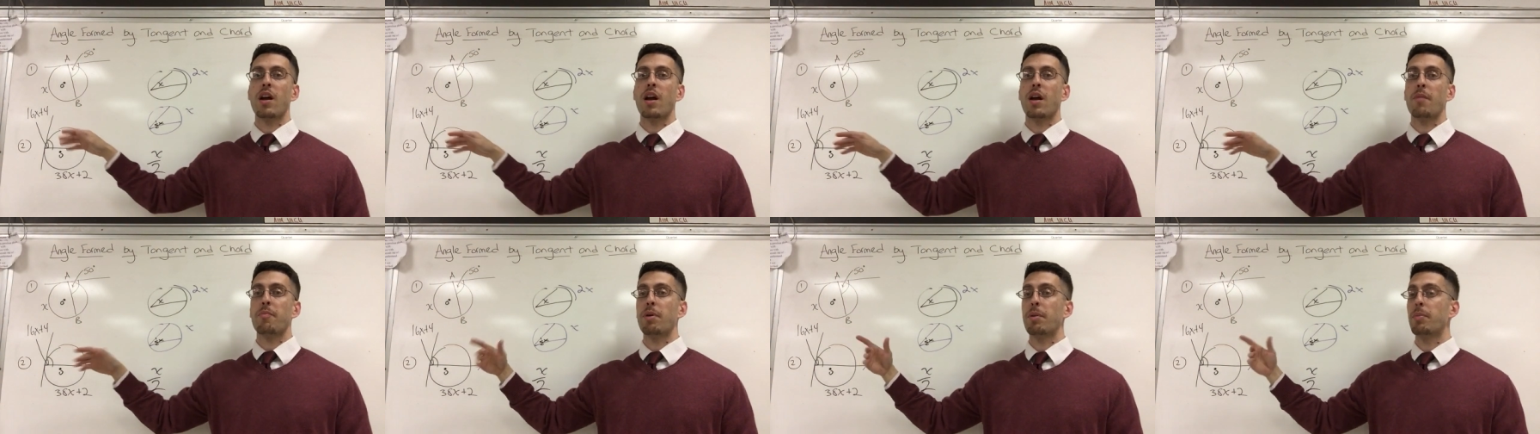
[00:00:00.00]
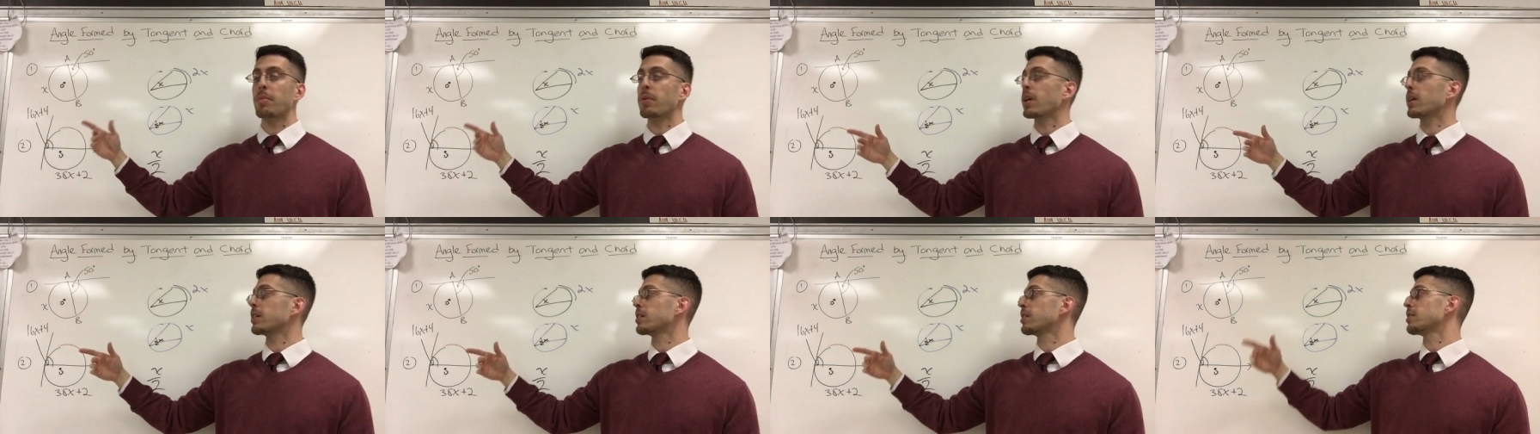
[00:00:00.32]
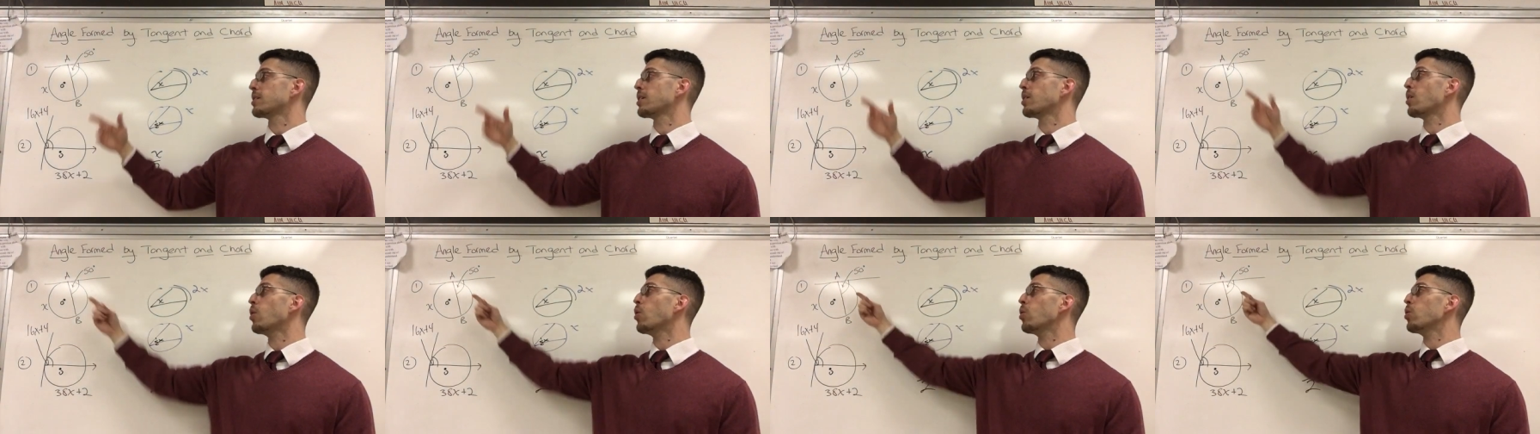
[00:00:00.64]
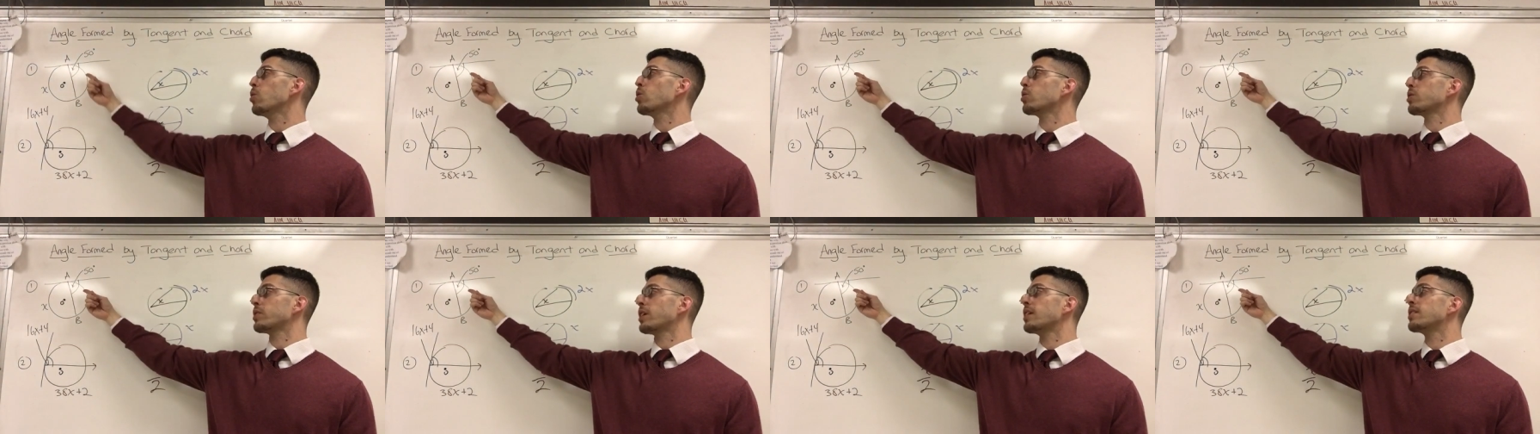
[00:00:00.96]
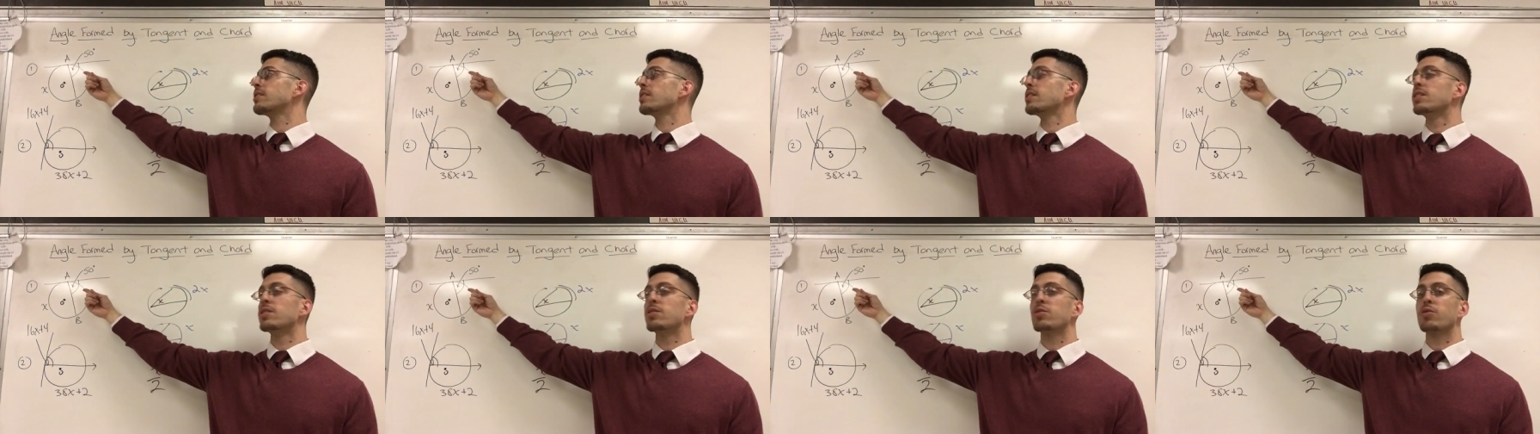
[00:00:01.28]
And people like to say, oh, look,
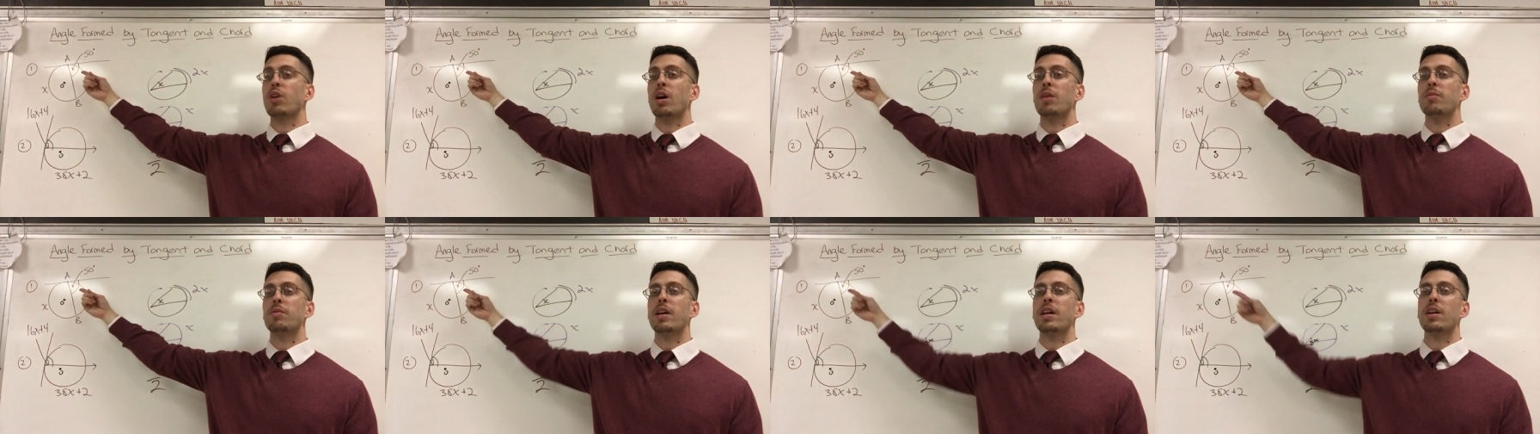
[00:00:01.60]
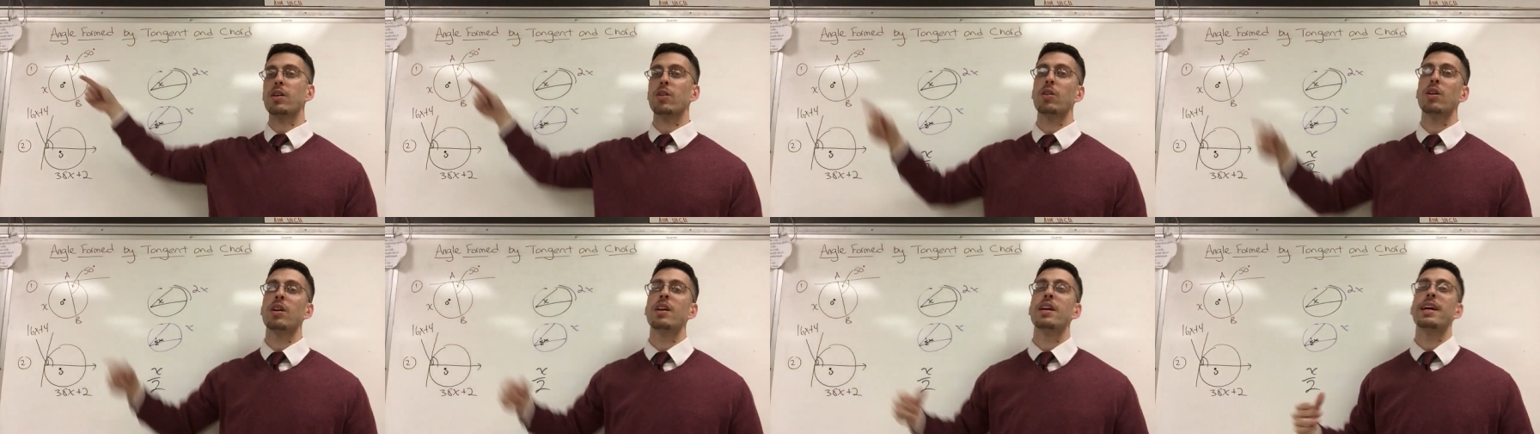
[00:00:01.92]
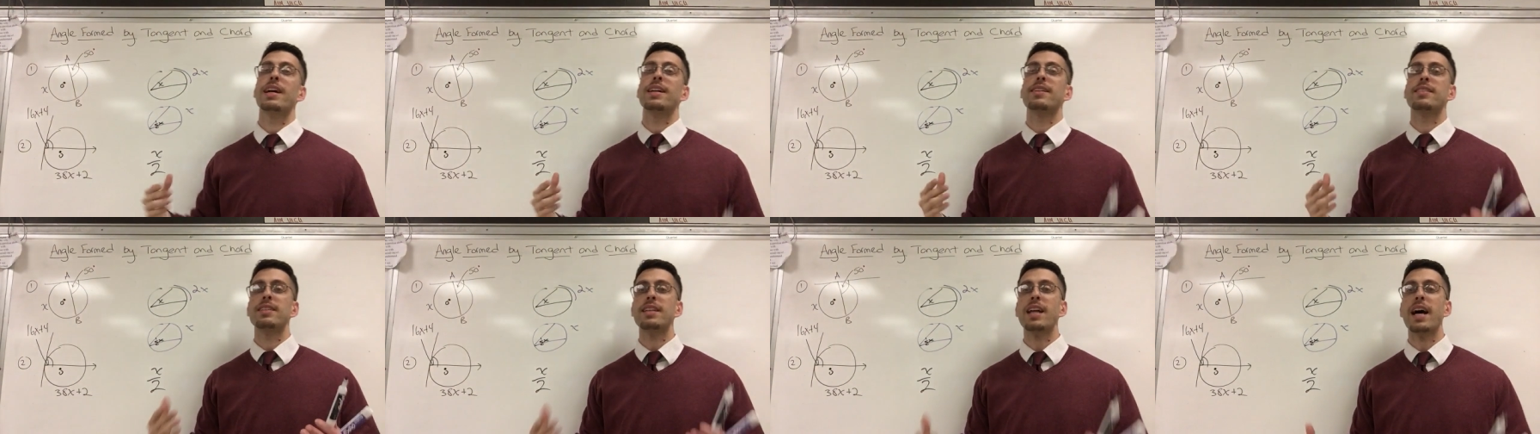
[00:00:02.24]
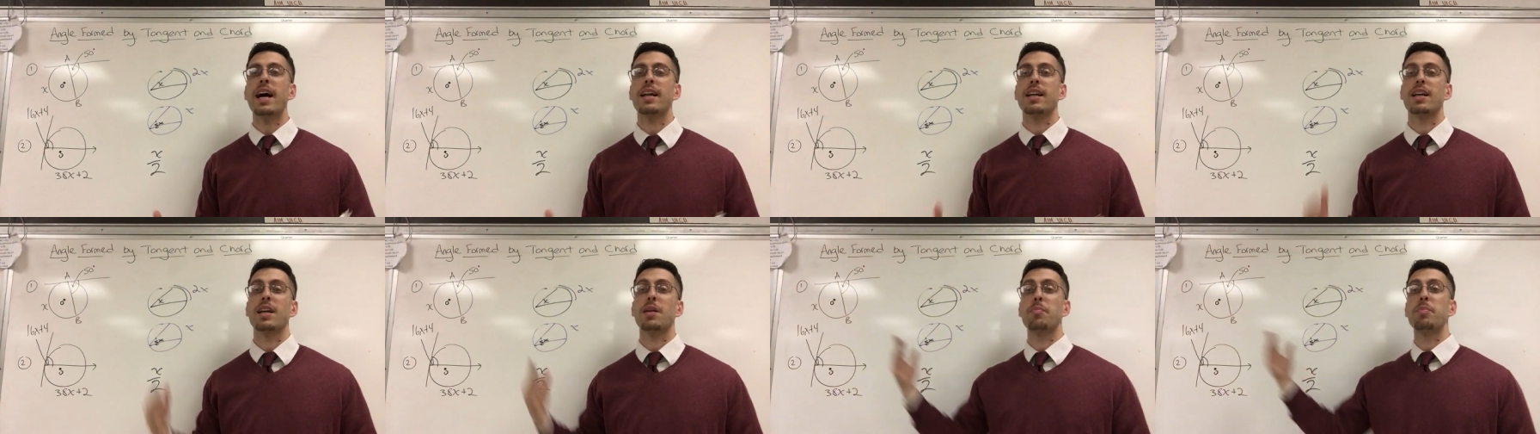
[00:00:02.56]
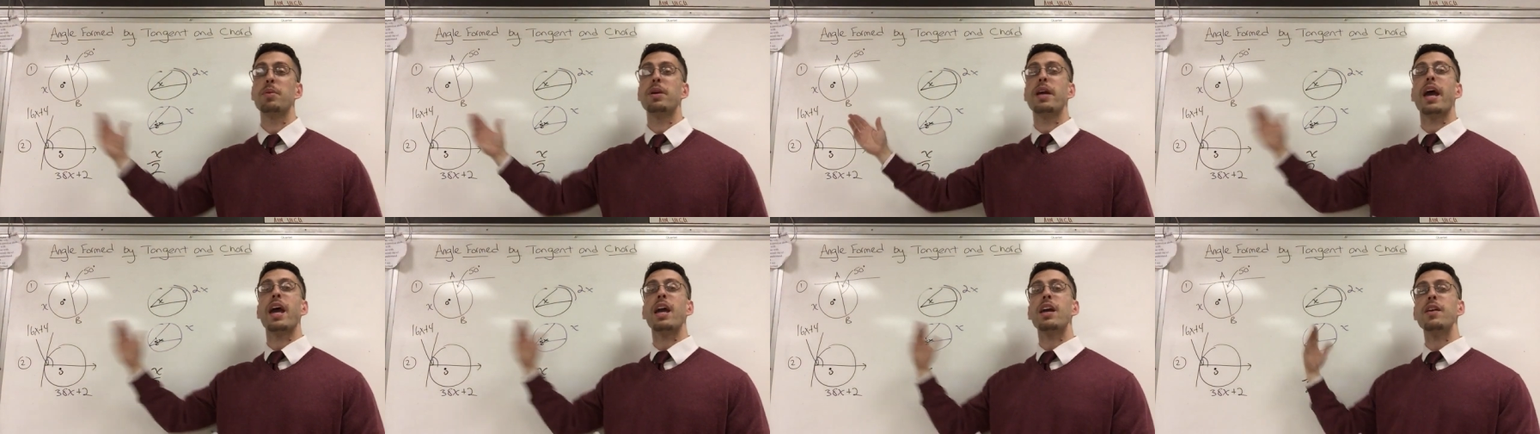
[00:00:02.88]
that's an inscribed angle. It's not, it
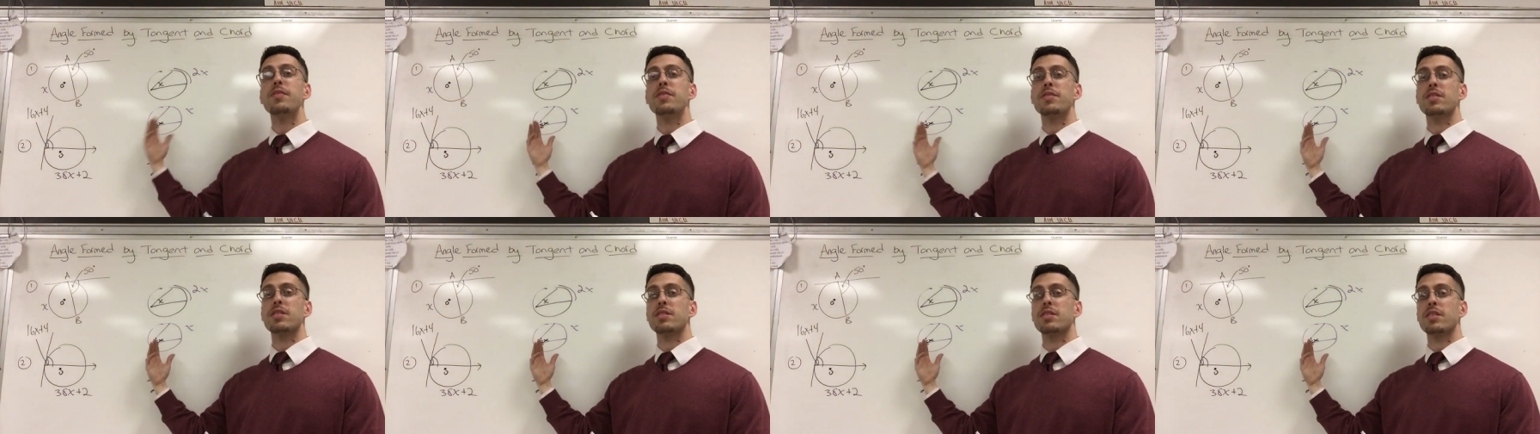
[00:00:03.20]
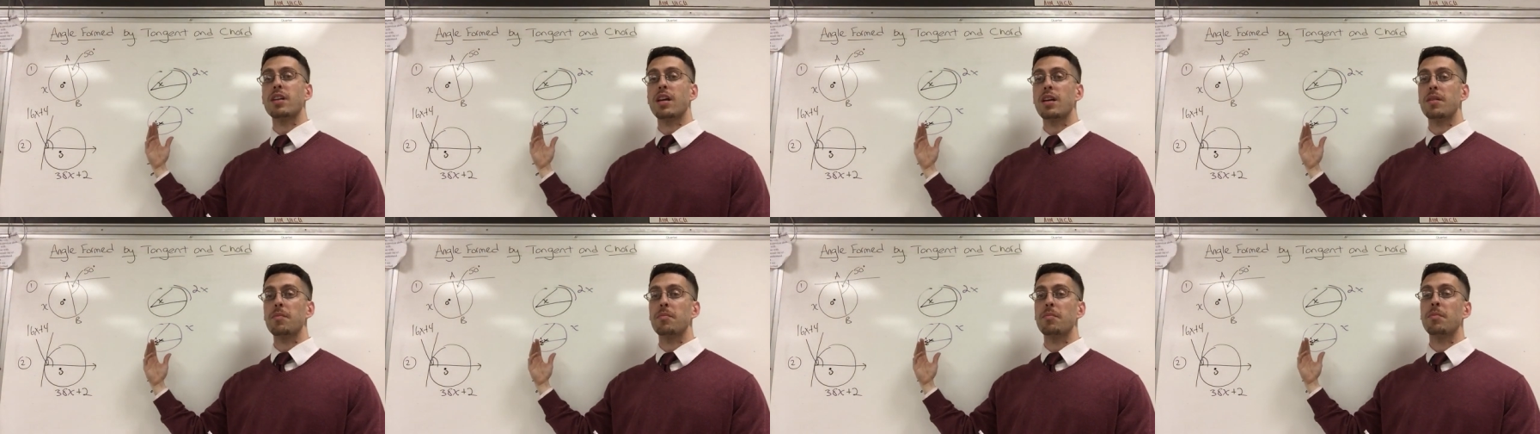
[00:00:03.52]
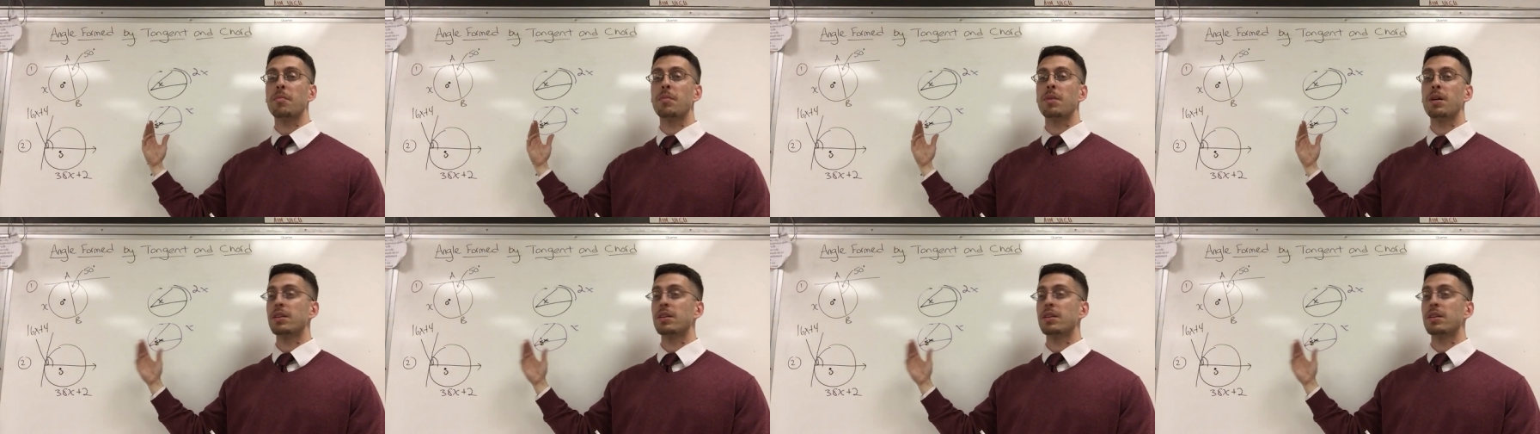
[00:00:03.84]
behaves the same.